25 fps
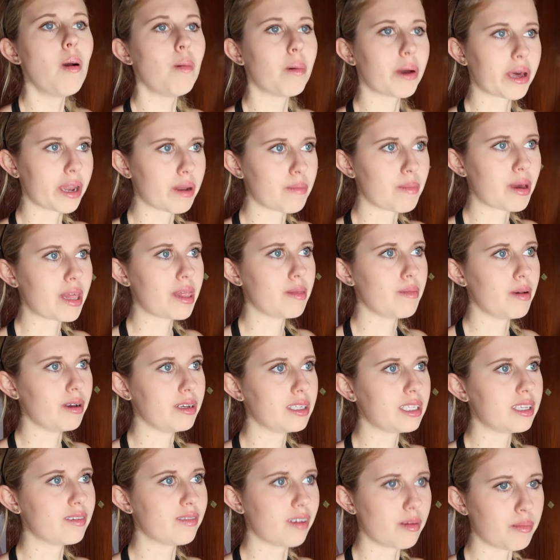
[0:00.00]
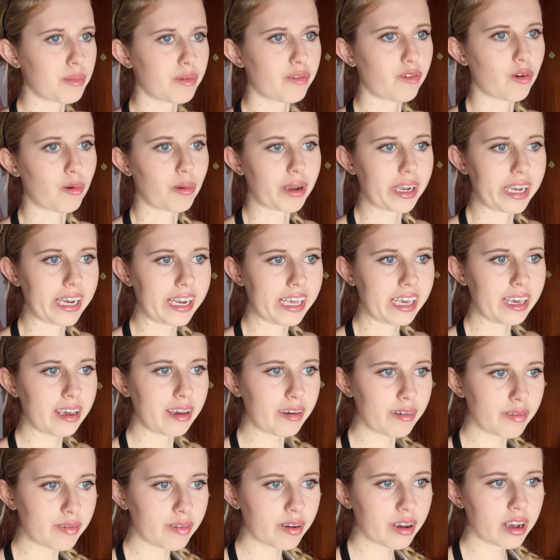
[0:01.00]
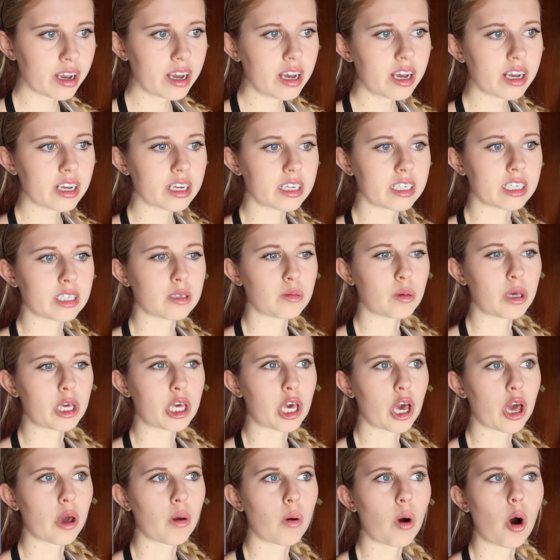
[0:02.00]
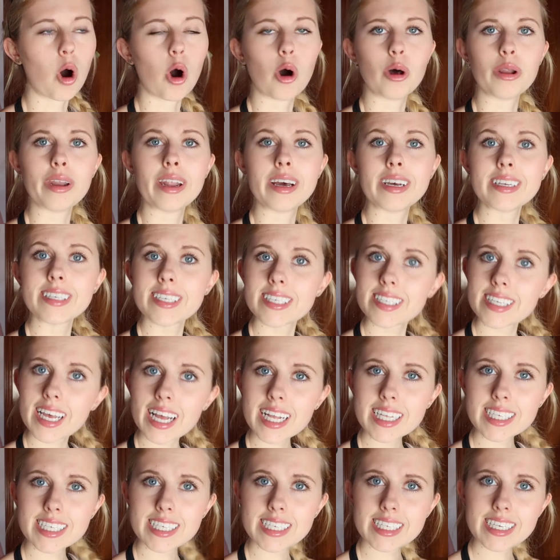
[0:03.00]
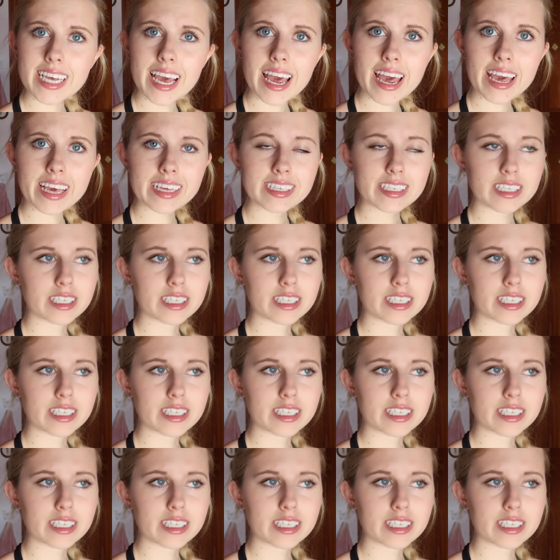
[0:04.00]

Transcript: we're going to make the most of it before we leave because we go on Saturday.